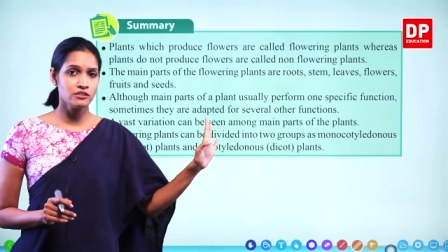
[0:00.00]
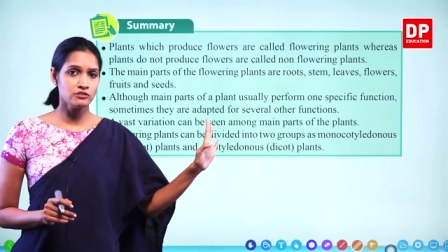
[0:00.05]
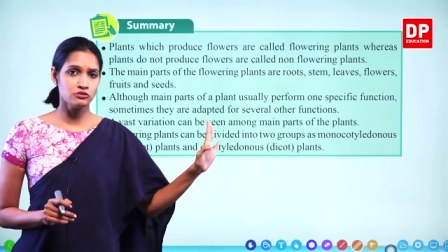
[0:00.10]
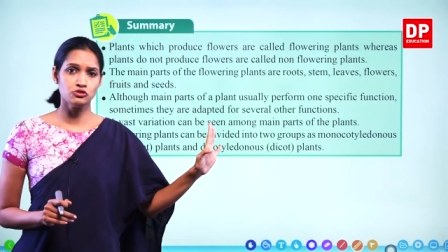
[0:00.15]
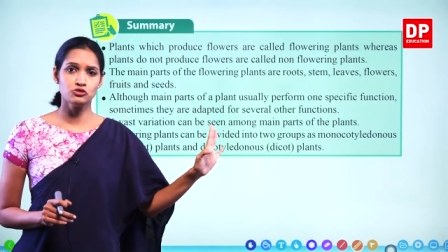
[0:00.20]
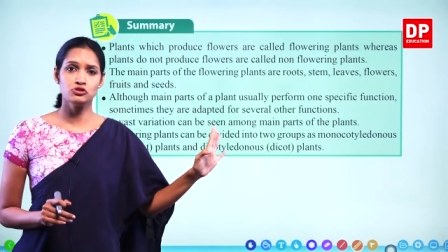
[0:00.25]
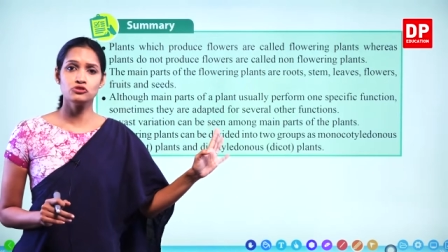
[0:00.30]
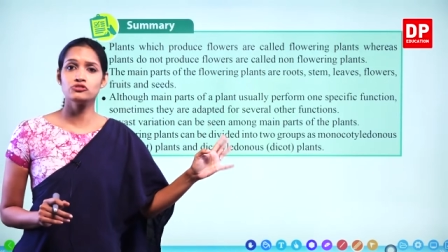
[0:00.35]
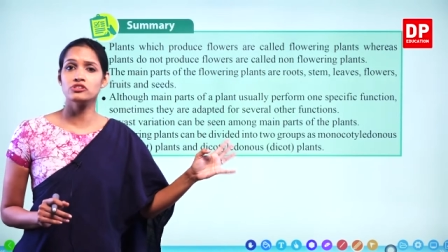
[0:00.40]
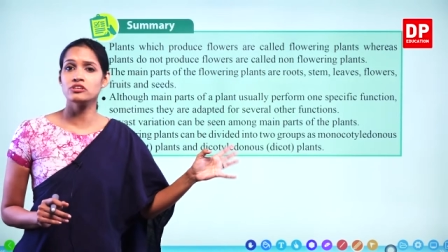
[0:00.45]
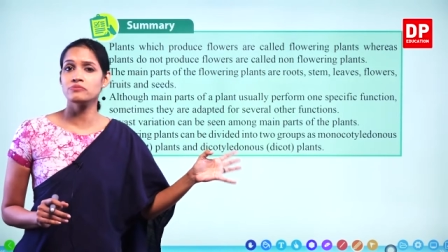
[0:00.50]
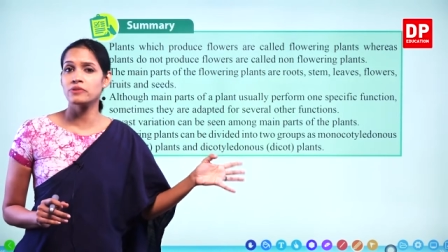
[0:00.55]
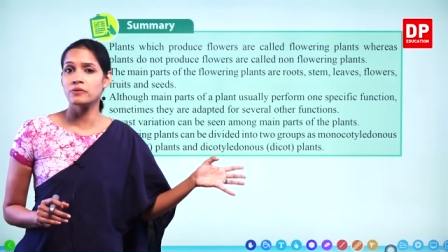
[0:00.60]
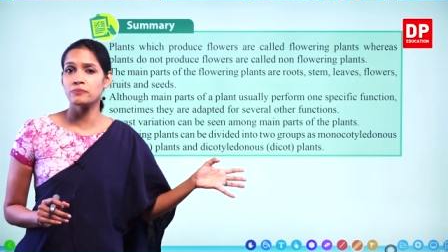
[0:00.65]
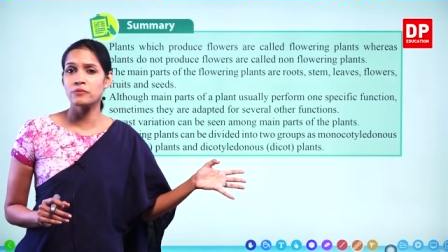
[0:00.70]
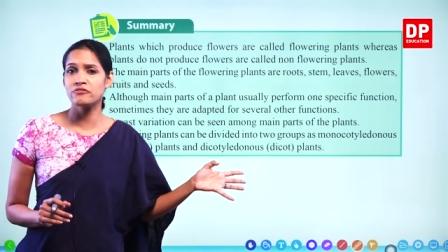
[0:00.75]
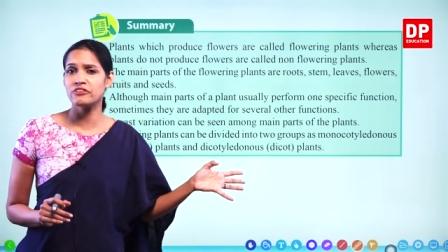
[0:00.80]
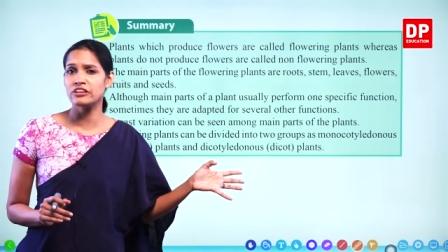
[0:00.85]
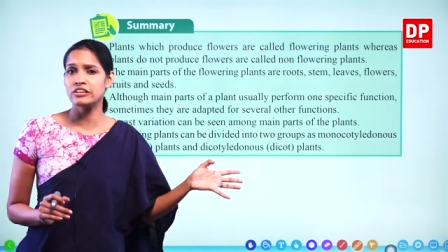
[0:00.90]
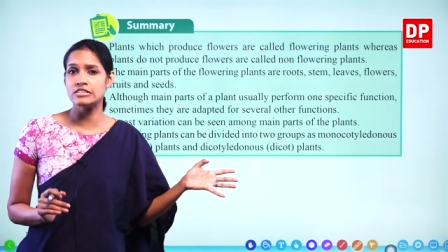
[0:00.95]
Do you
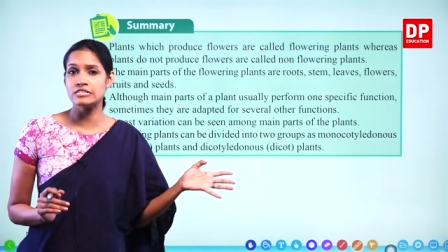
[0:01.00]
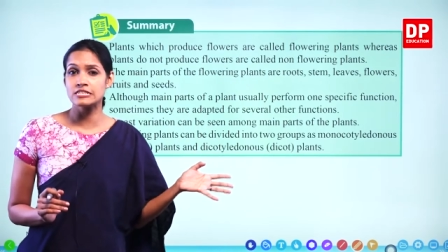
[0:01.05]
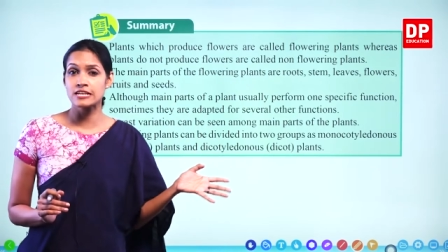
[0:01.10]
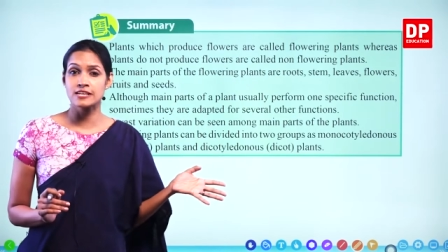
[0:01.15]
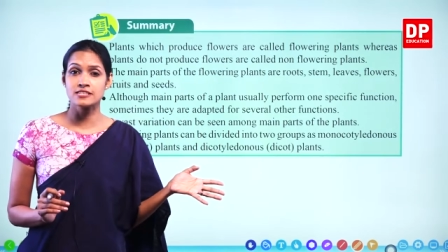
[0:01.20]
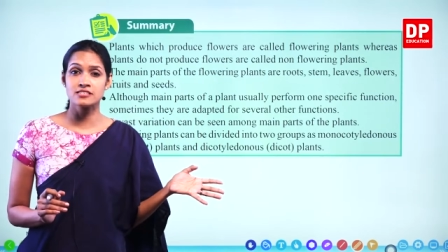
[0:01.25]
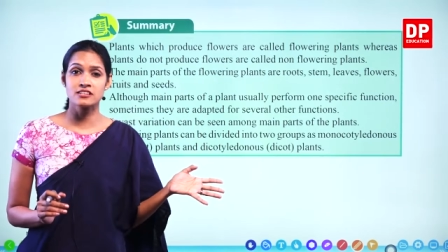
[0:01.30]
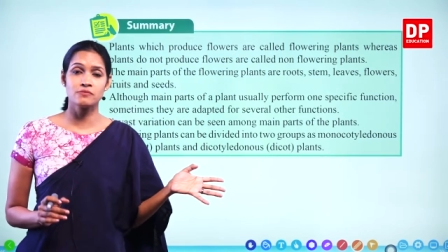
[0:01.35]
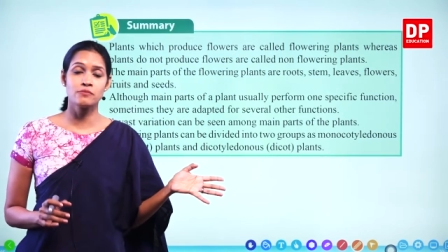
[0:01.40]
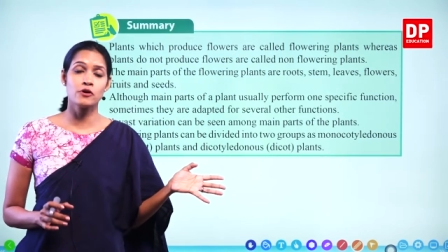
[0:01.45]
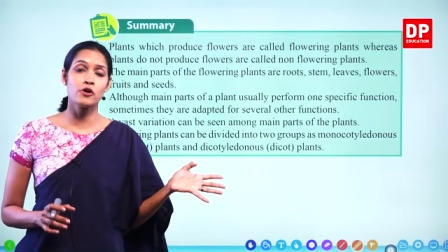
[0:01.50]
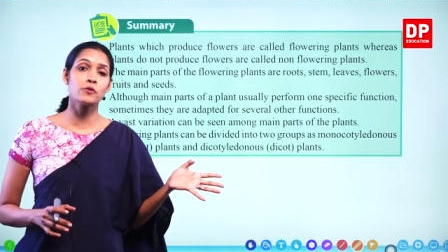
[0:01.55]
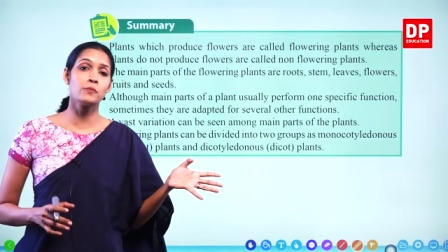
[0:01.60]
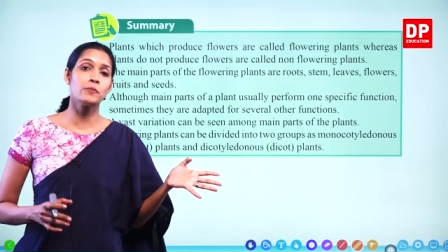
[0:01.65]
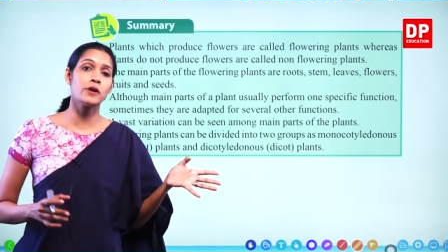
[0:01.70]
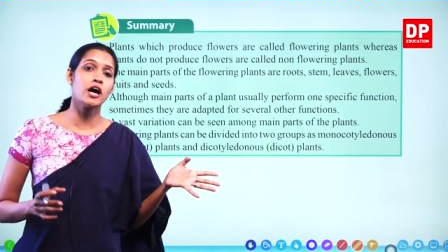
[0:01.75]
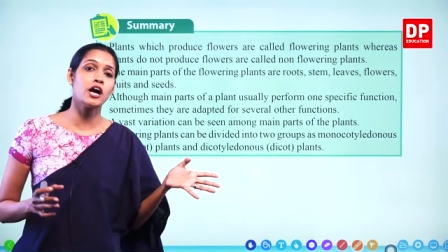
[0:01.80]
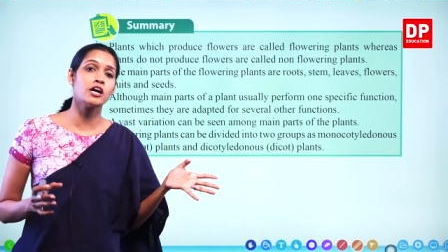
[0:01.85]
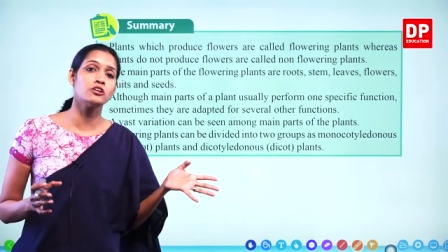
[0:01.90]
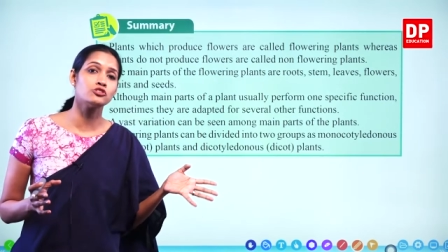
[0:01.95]
remember we discussed about
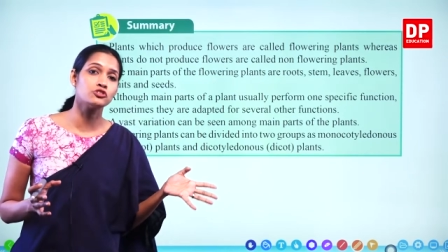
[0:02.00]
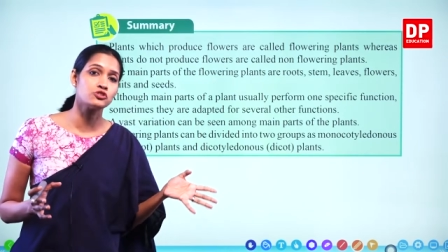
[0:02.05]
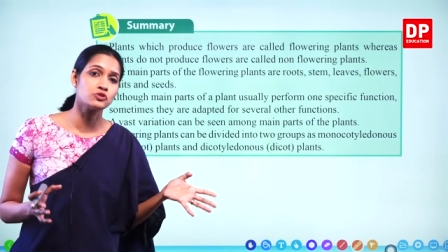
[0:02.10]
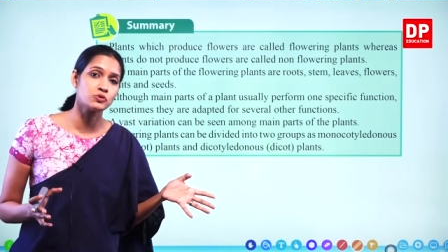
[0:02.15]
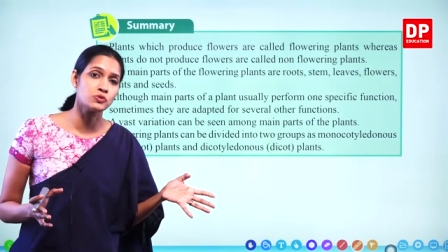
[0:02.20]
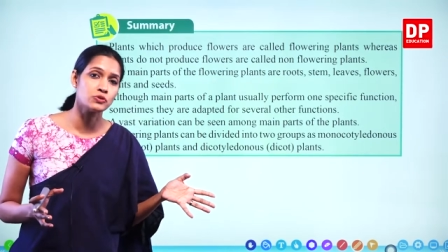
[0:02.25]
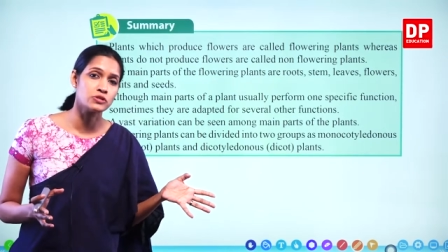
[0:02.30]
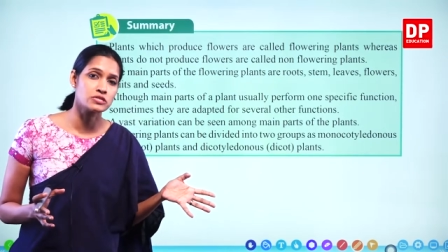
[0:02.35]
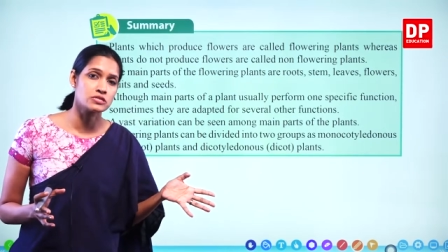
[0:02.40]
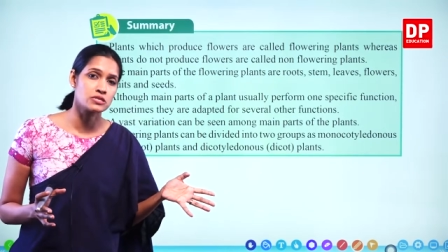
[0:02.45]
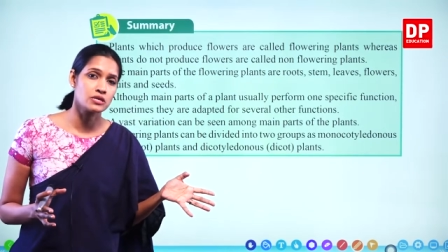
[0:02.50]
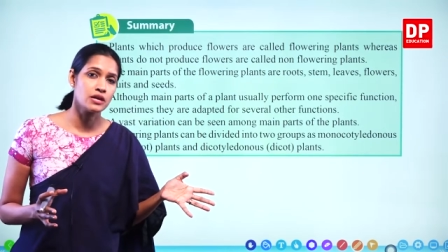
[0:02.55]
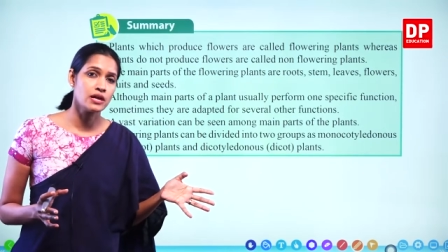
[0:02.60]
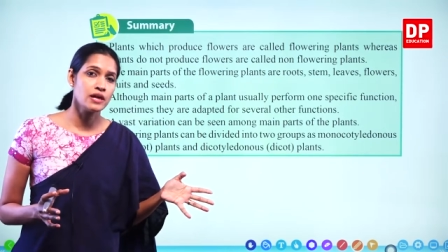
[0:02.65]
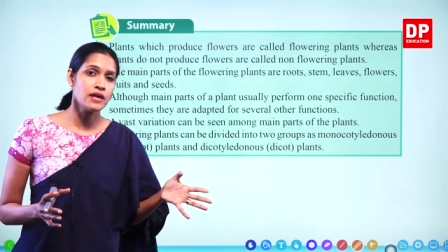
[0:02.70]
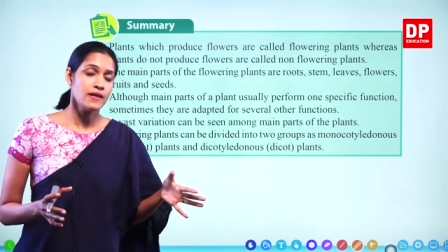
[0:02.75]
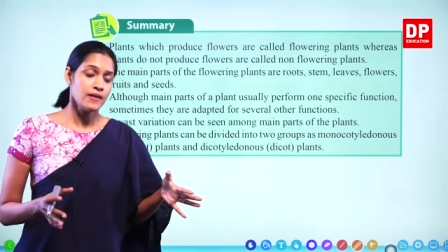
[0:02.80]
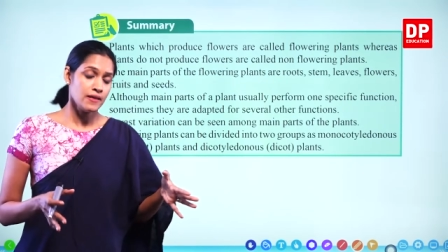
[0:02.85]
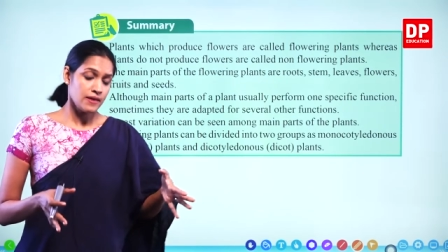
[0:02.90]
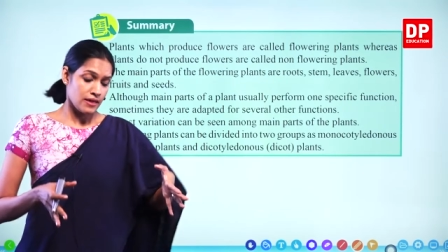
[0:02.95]
plant roots,
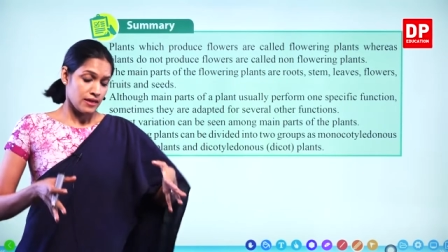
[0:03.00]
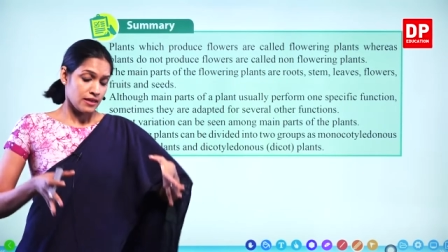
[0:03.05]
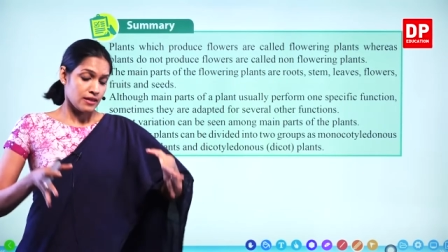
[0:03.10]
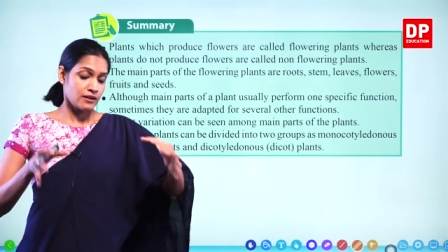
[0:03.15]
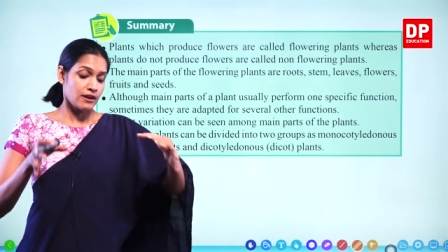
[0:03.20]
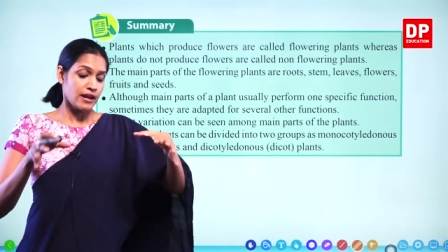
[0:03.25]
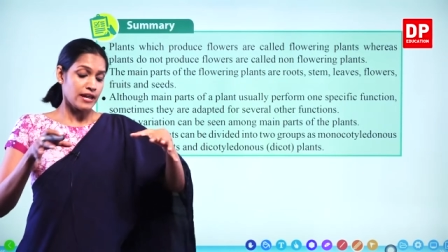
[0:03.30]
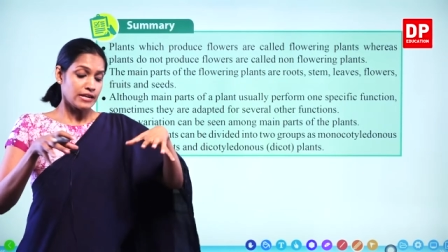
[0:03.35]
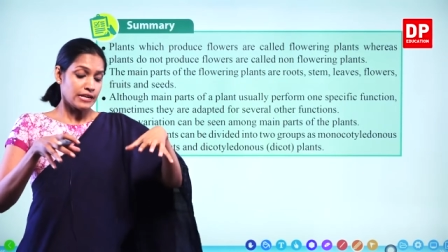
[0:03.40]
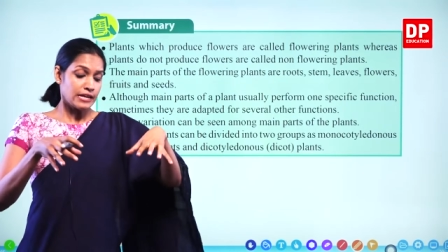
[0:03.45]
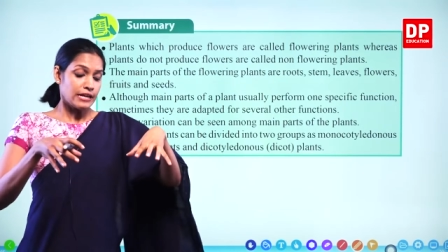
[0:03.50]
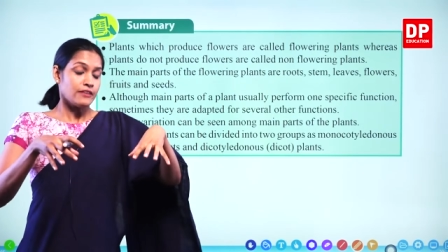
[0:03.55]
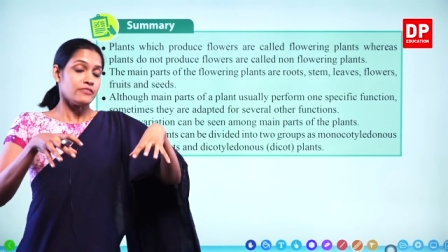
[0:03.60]
right?